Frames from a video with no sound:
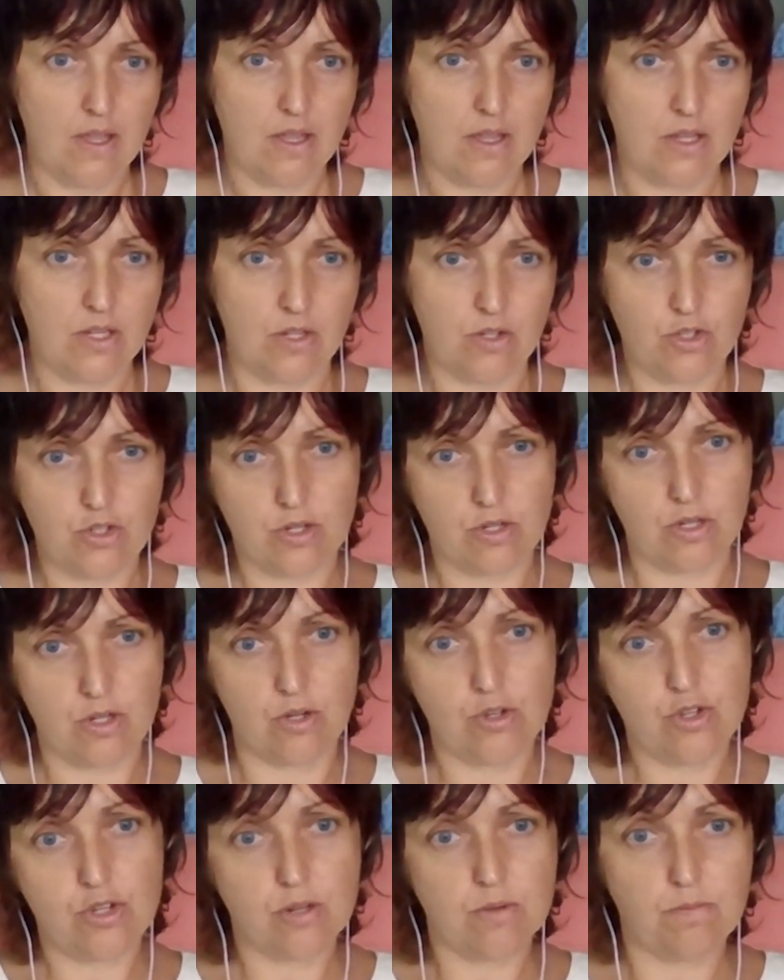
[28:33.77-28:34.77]
You
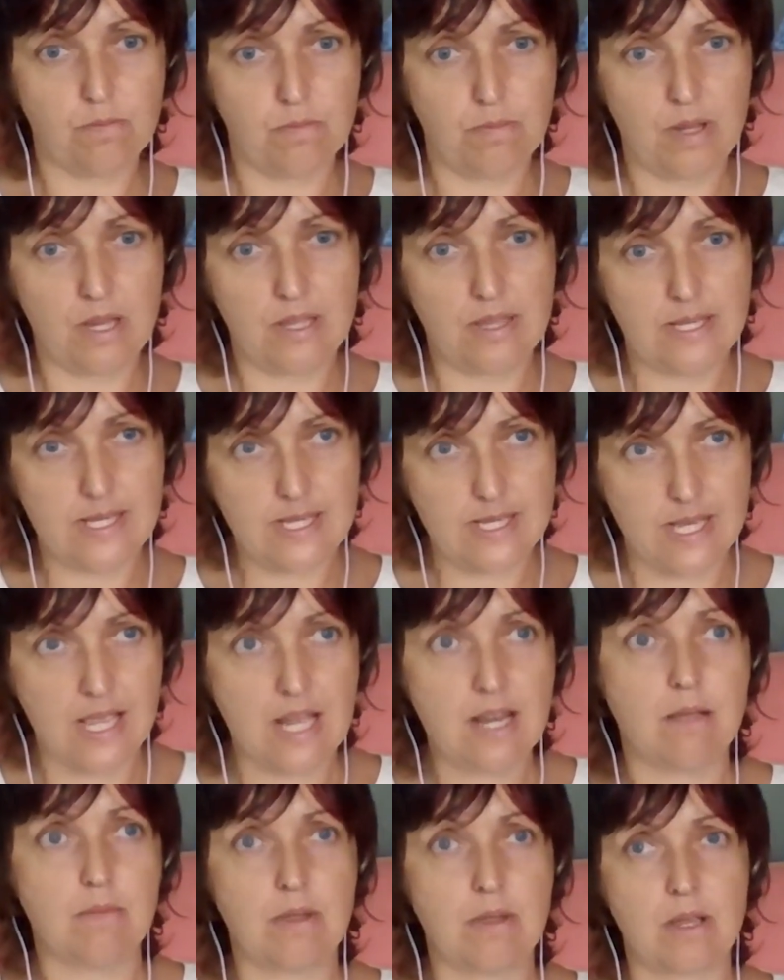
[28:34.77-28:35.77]
should be in the
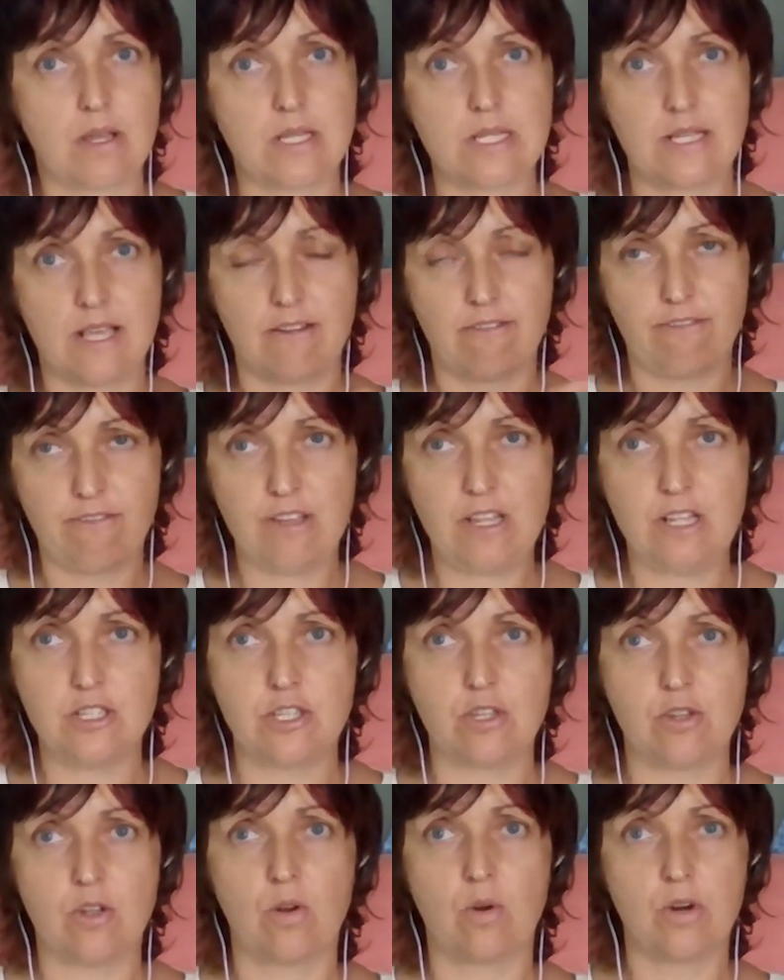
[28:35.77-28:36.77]
city because that
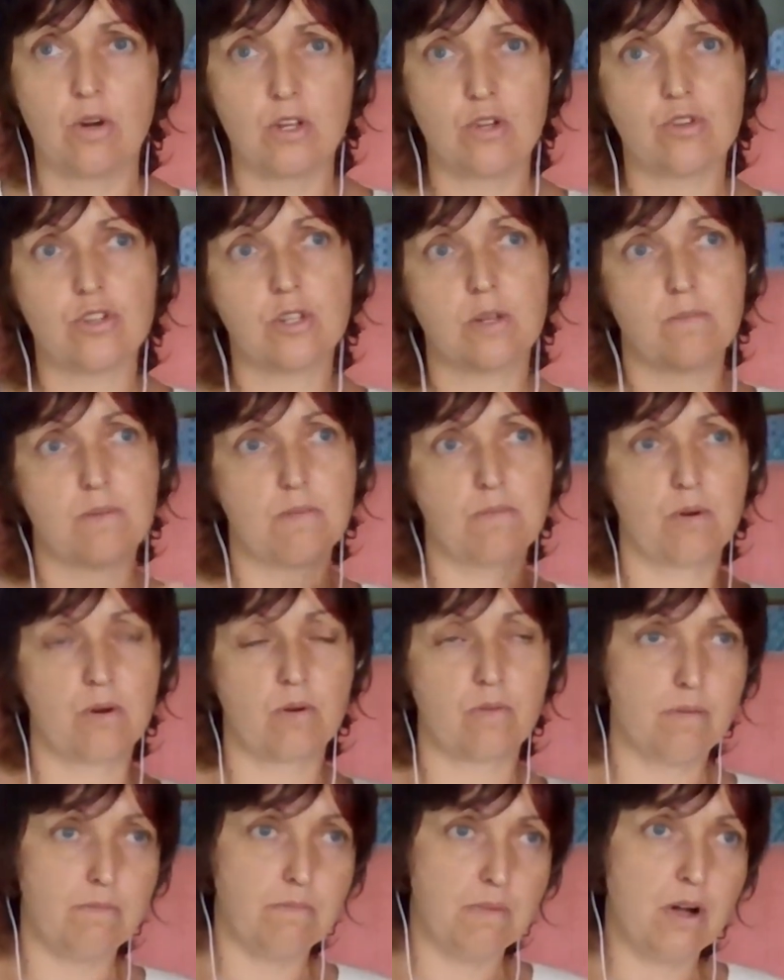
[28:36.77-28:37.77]
feeds you, or you should be
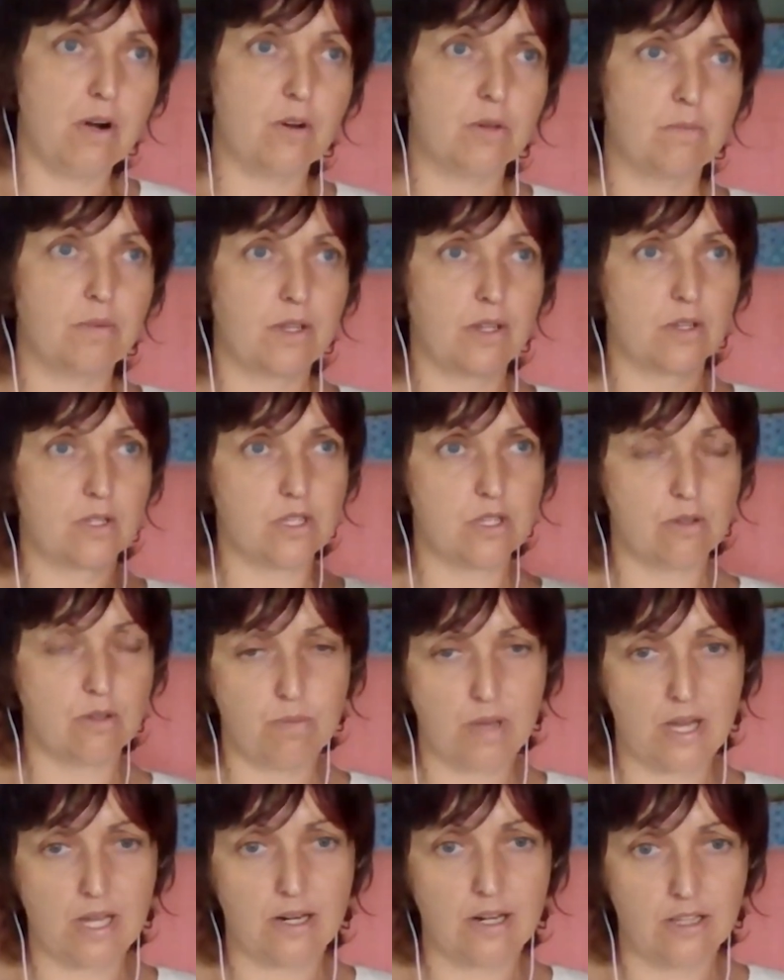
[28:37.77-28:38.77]
more remote because you're
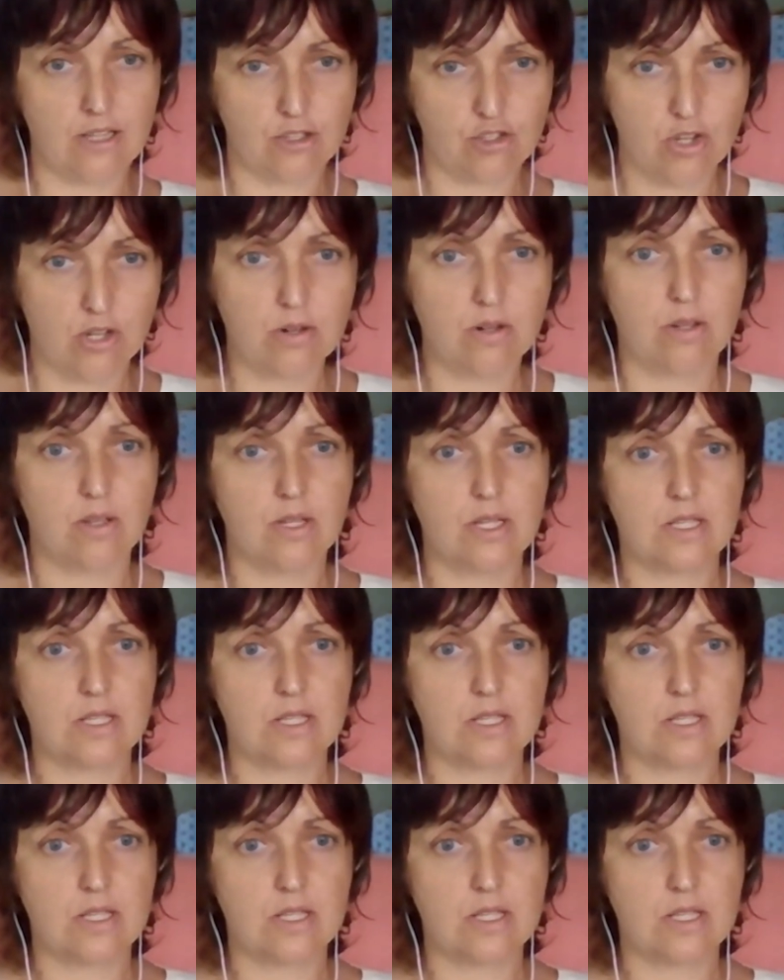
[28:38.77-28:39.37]
better in the jungle.